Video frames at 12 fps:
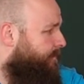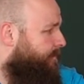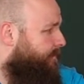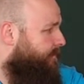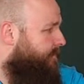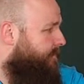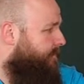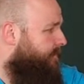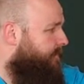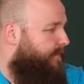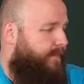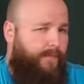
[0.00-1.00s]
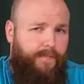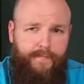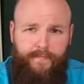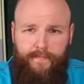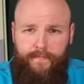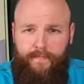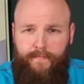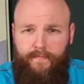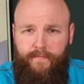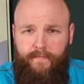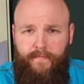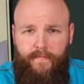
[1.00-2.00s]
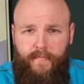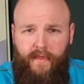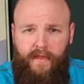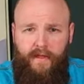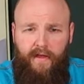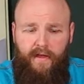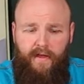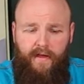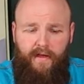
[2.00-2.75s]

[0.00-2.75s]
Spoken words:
Nothing is said.